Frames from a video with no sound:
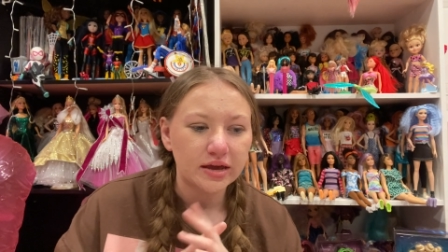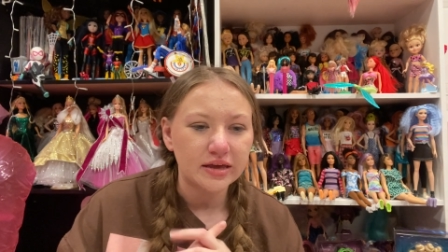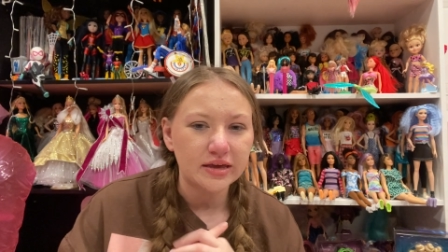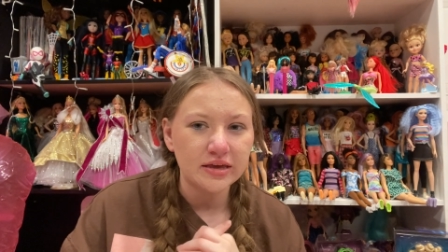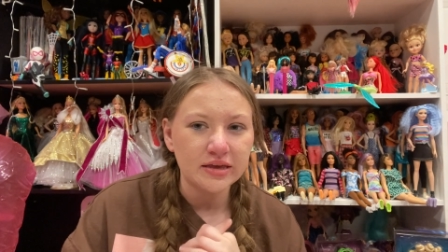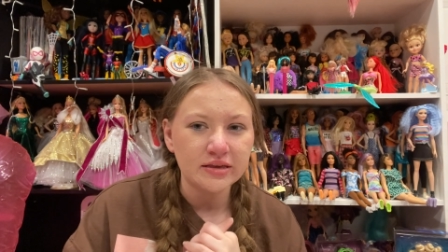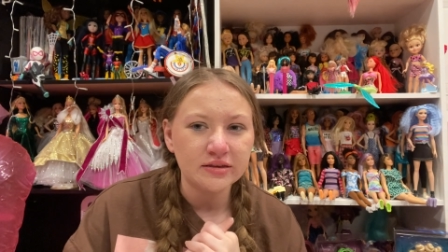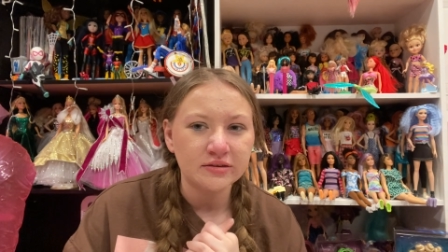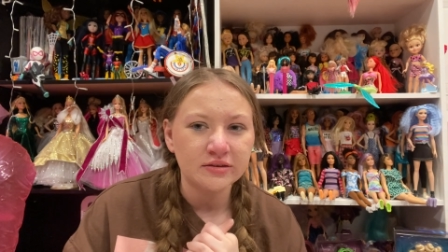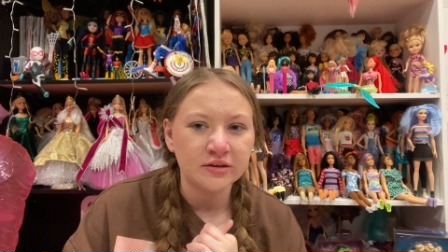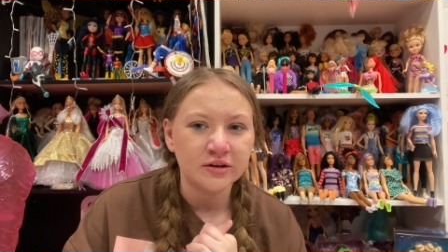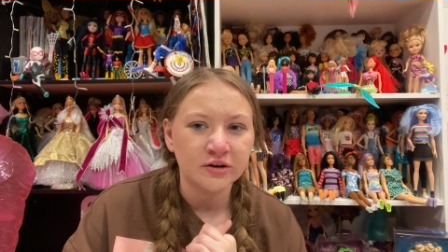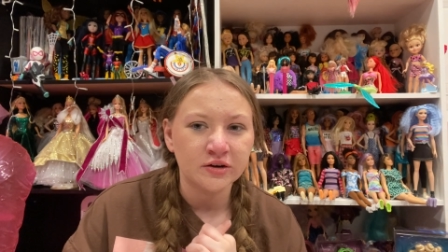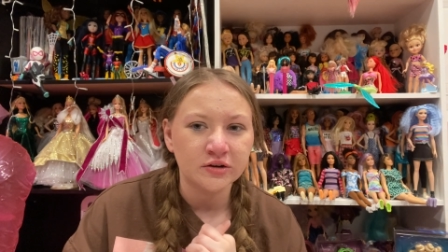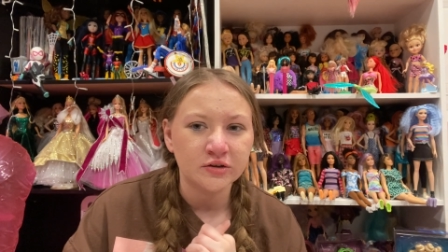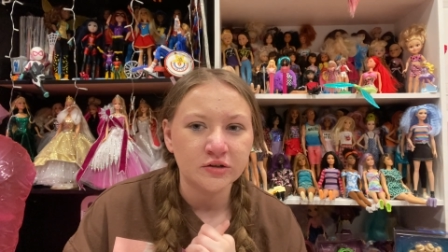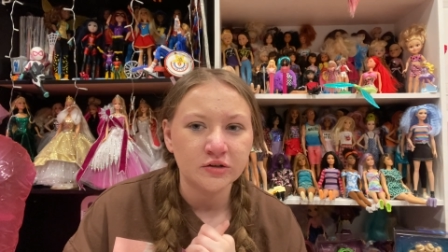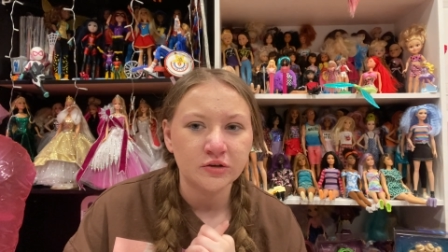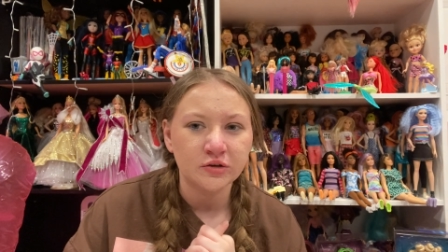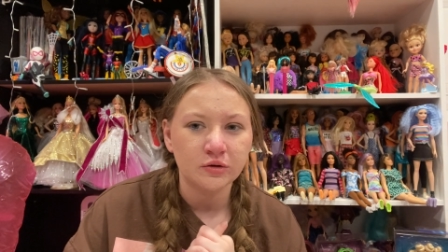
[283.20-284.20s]
easier
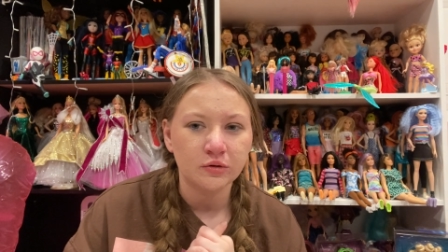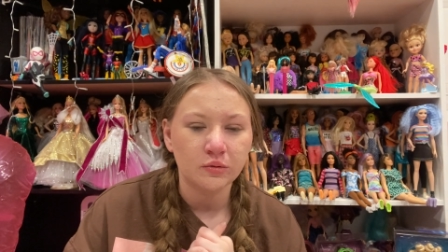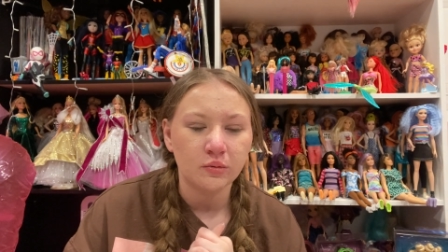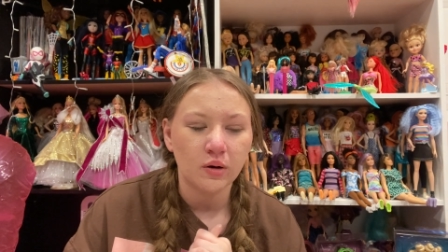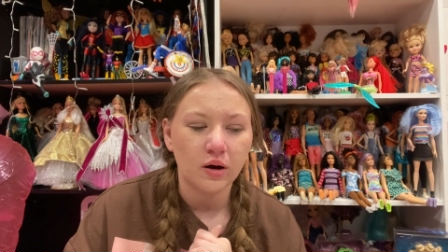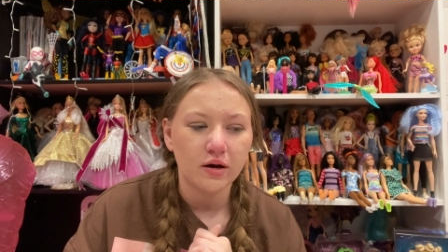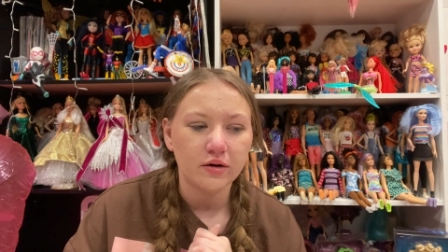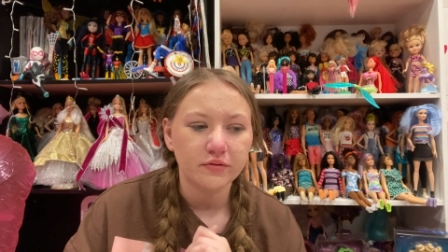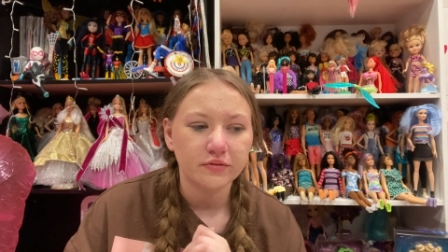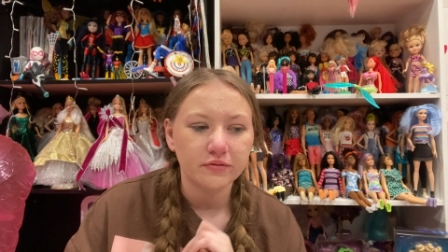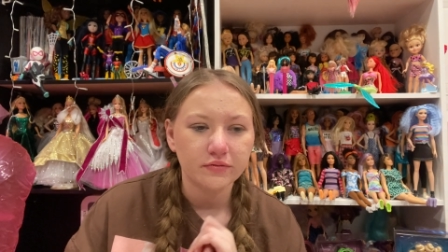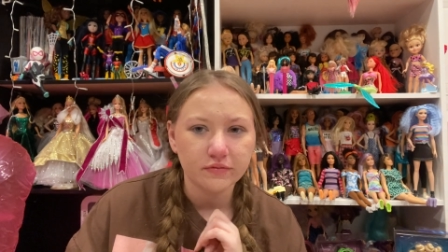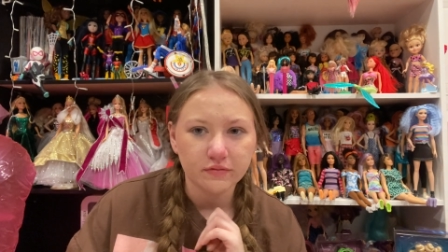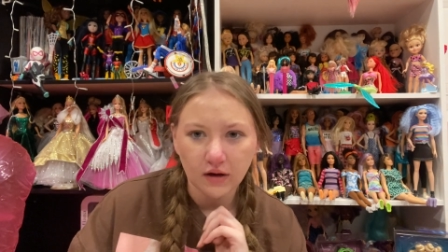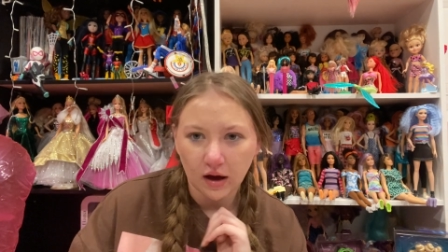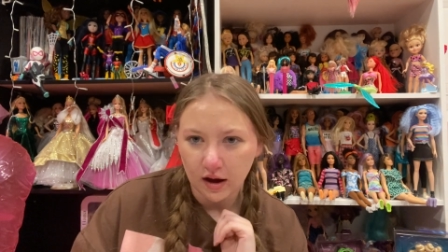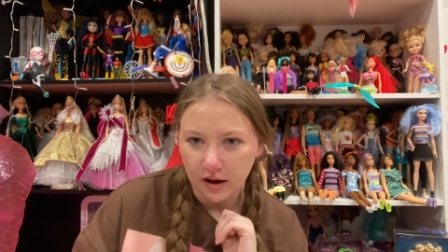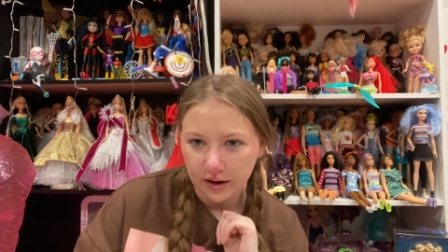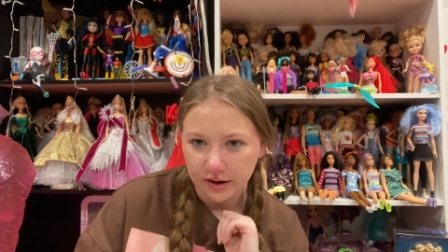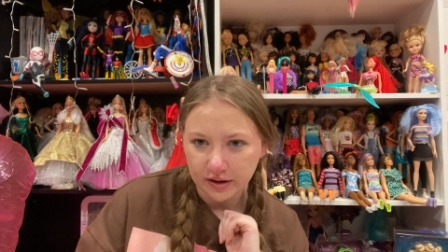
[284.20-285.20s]
to
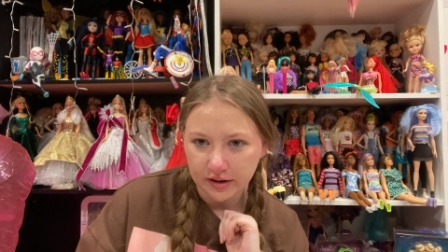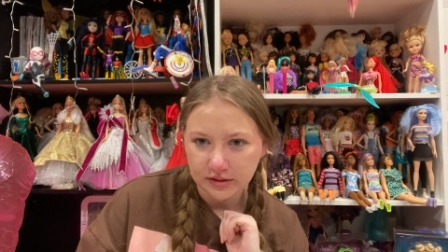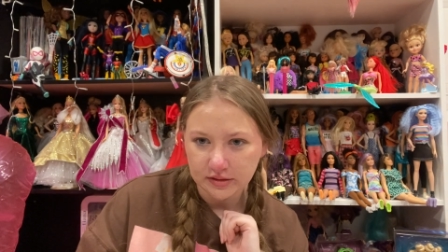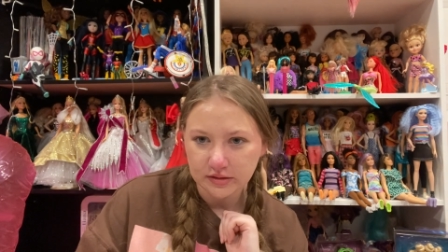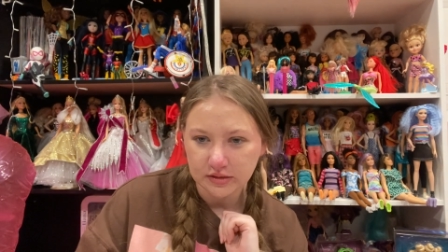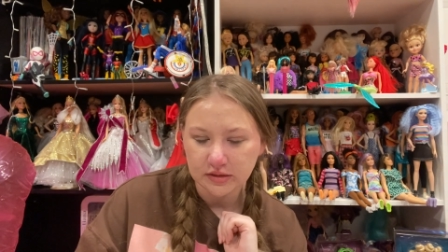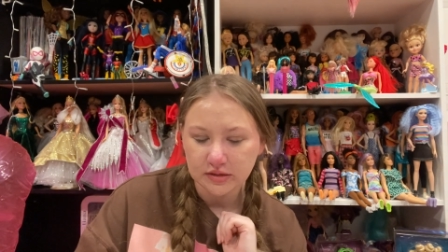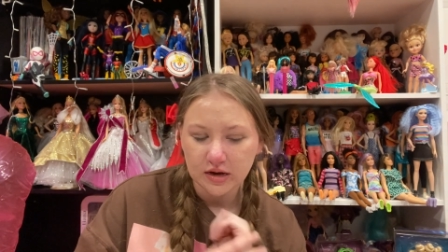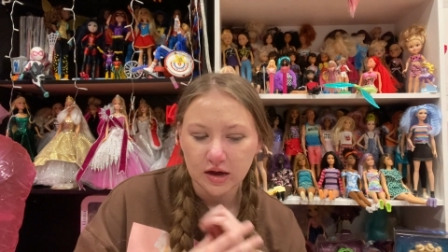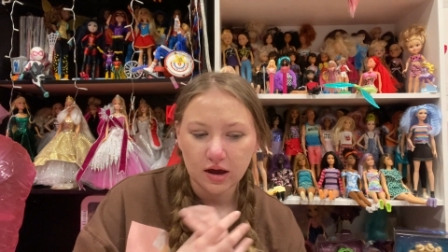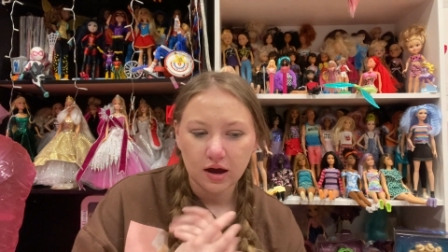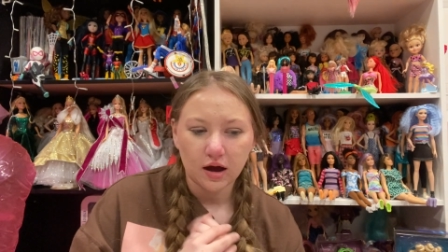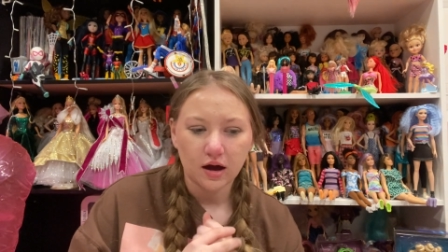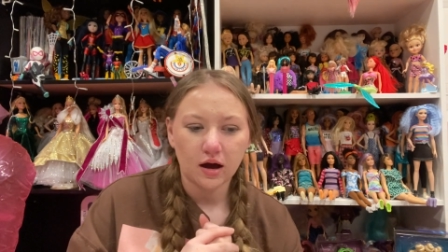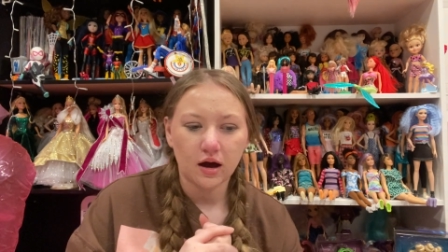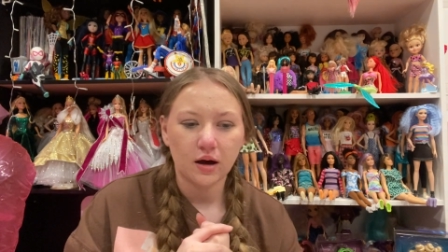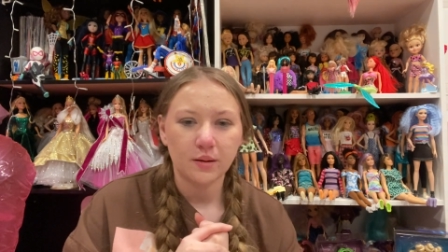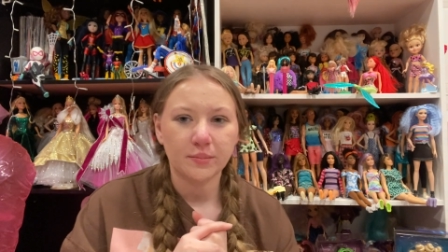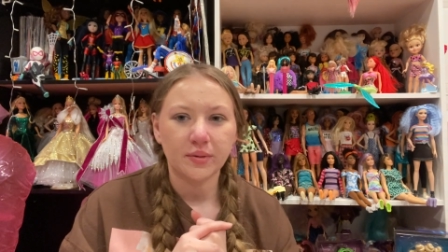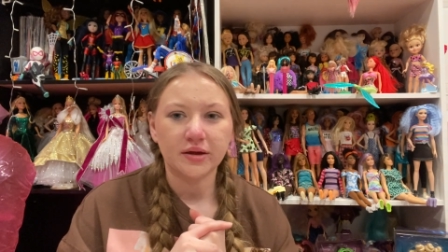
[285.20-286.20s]
find
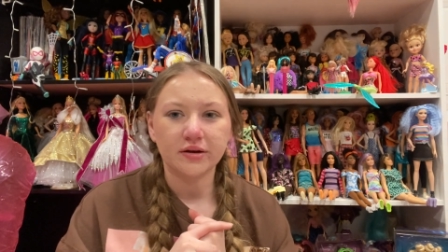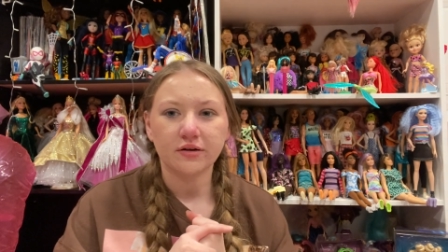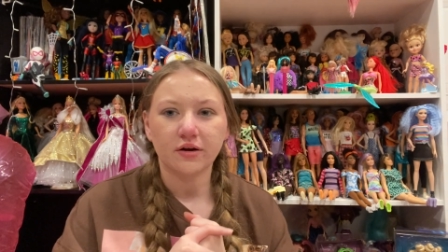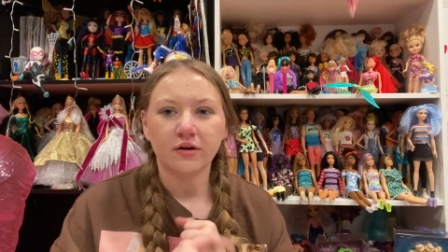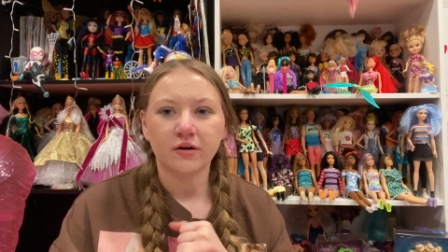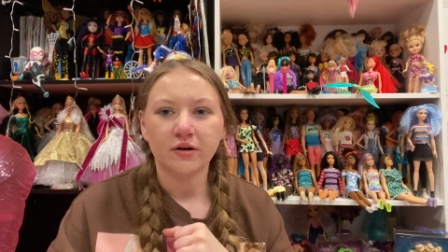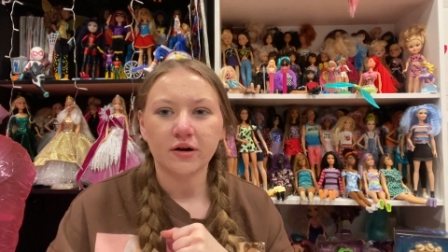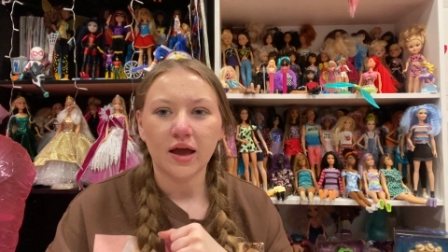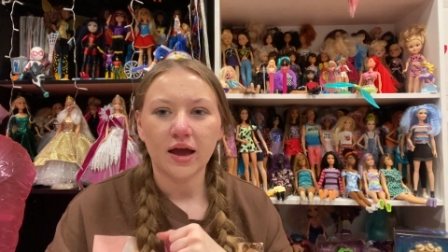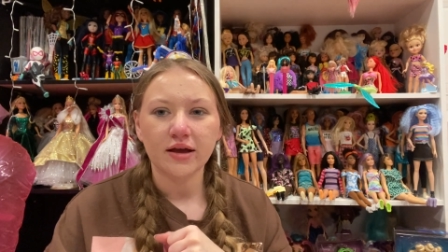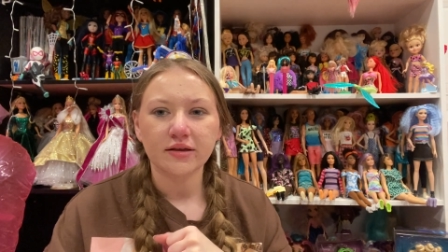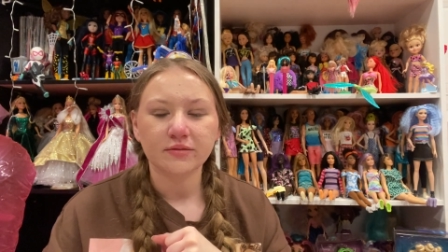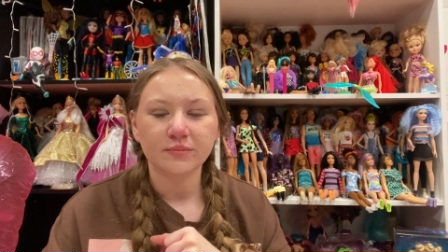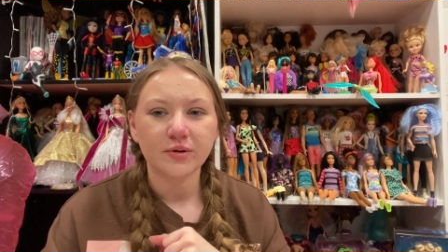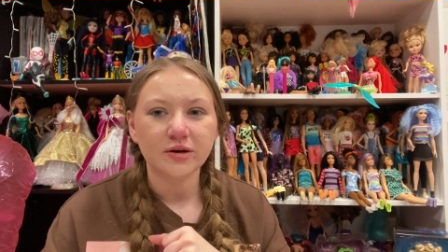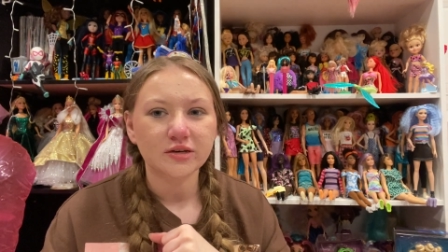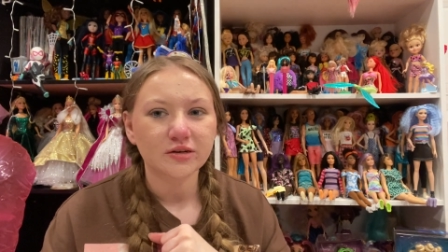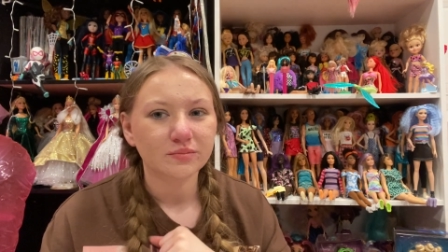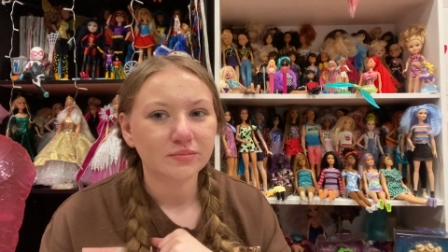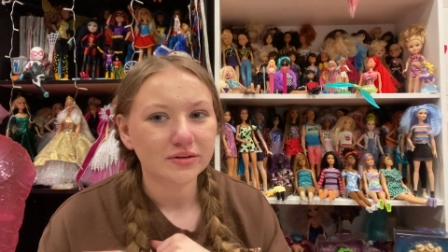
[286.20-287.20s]
um, and aren't as
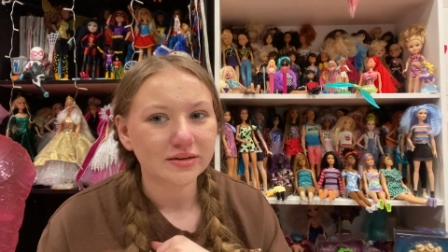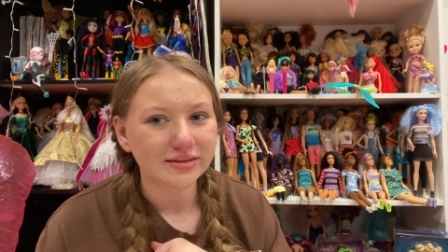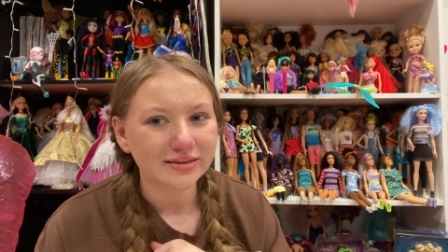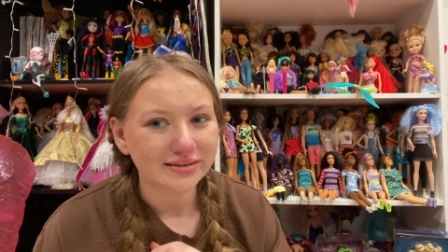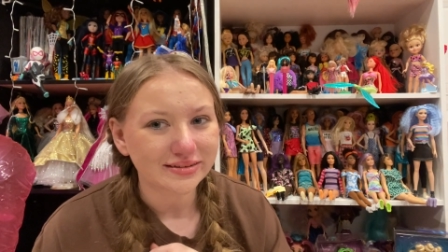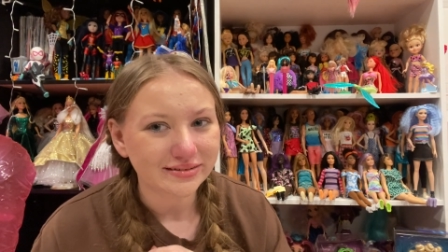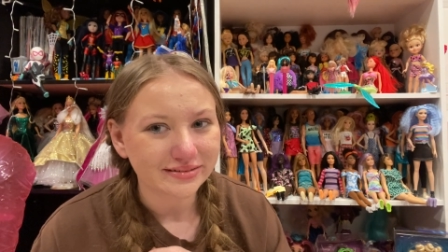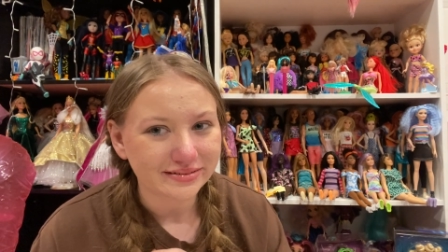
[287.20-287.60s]
much money,